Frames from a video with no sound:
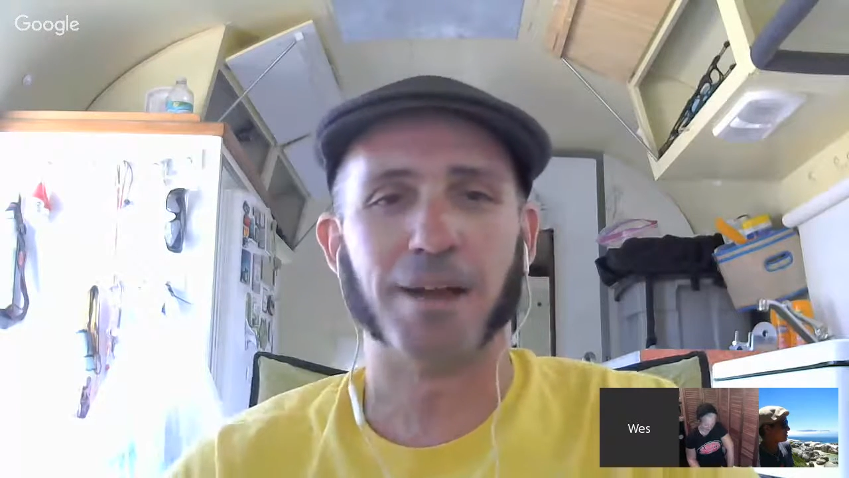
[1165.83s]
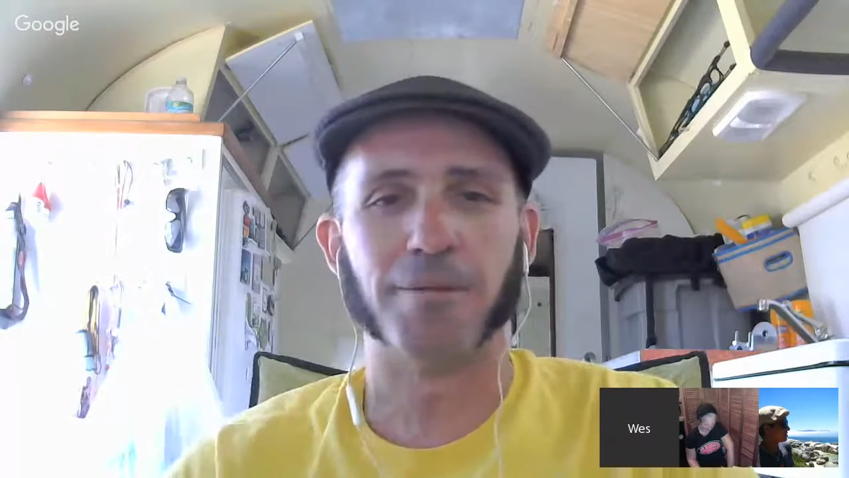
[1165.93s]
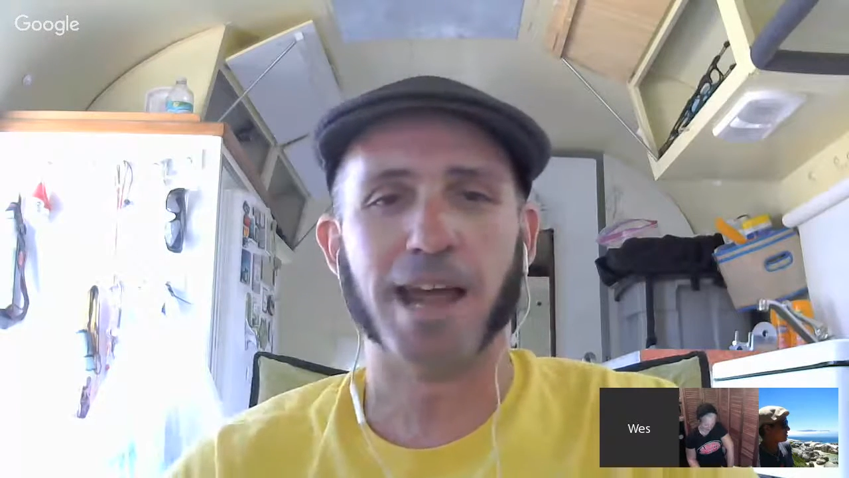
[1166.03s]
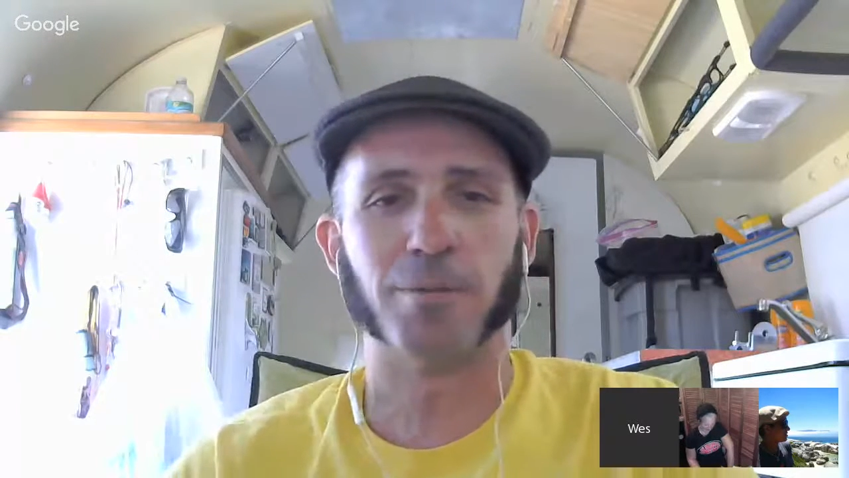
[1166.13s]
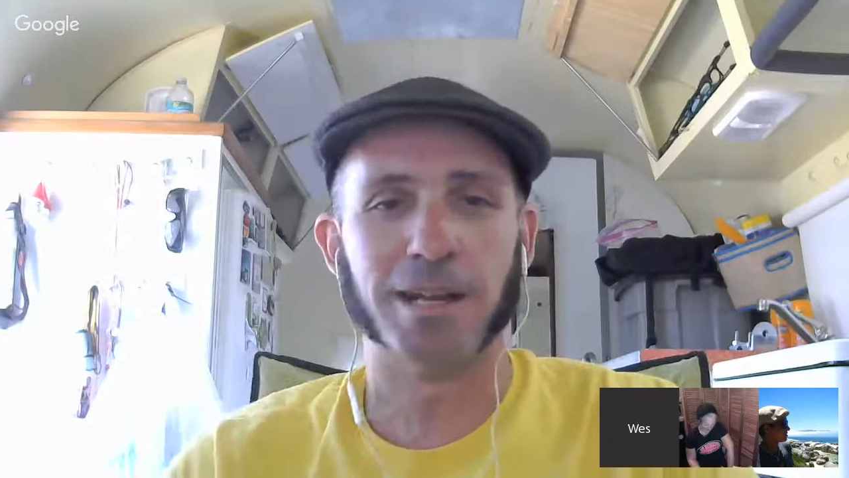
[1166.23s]

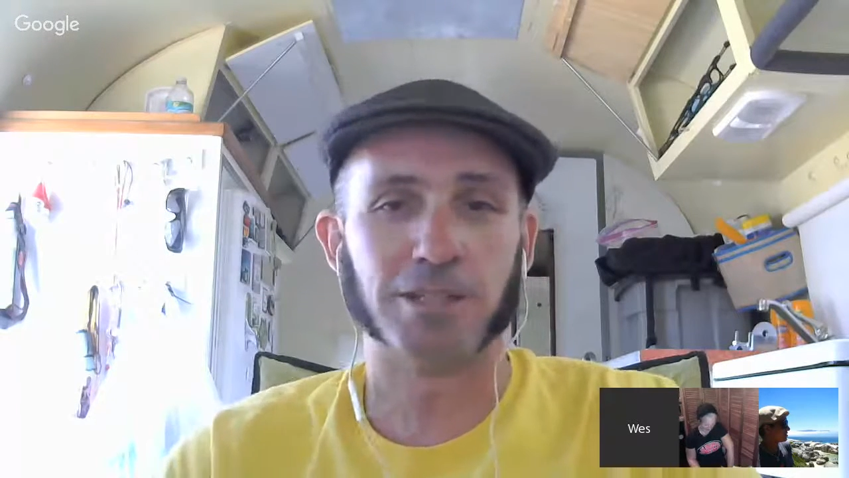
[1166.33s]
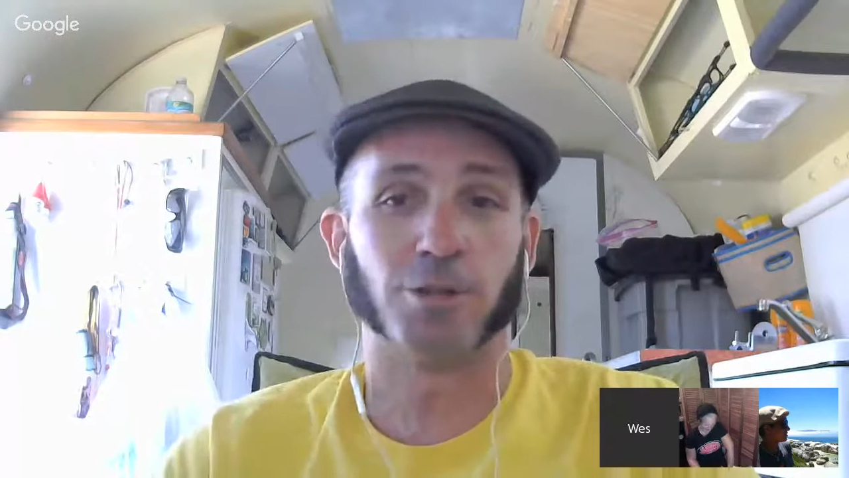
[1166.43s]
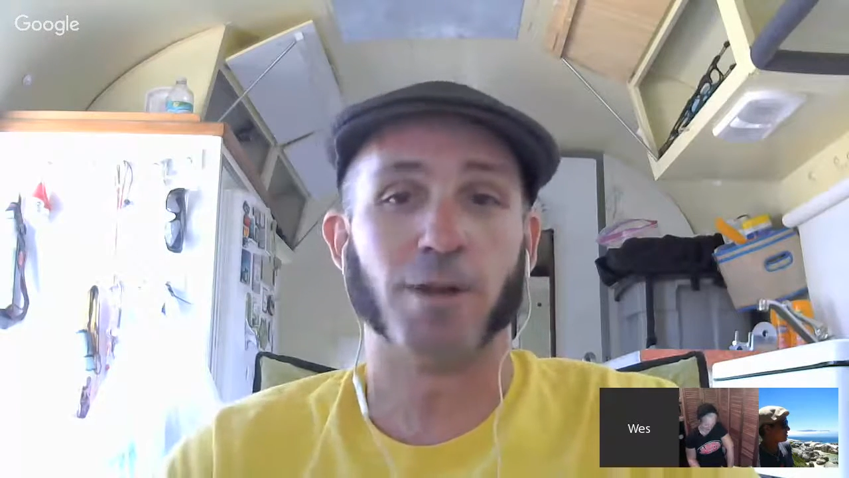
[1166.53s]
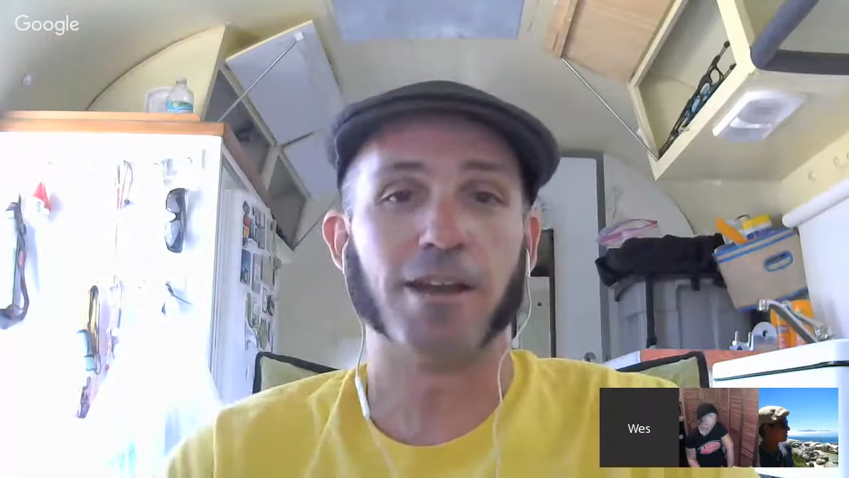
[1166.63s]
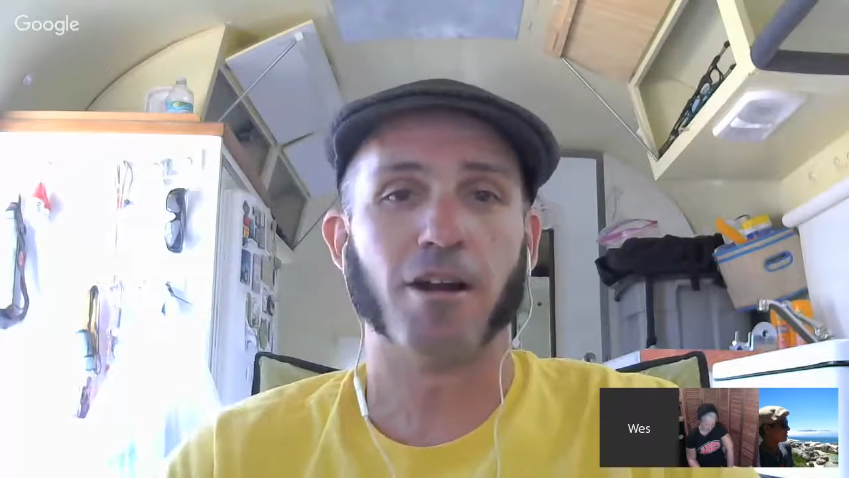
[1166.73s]
right? When it's a great article.